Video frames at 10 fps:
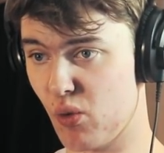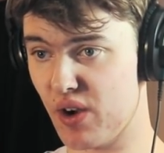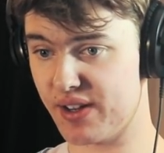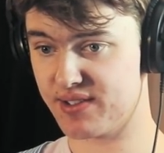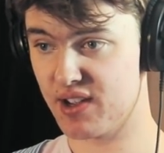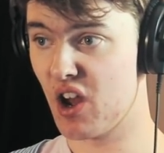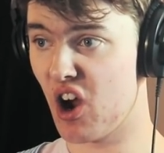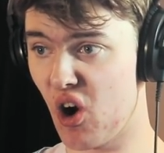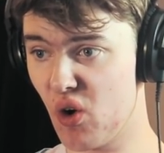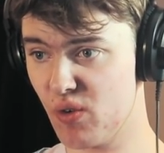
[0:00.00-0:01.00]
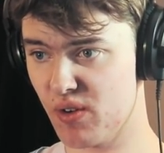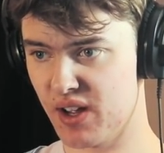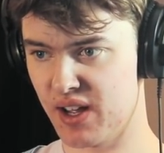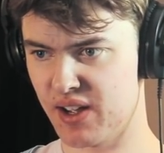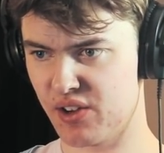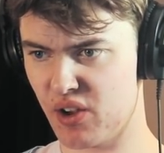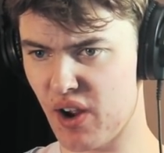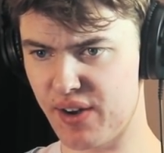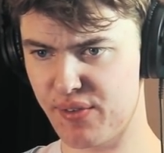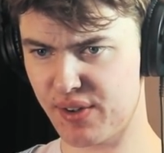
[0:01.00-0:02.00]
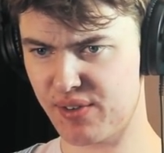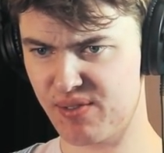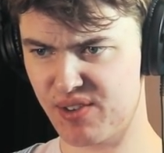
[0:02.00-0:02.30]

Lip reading: Nice. Oh, kind of a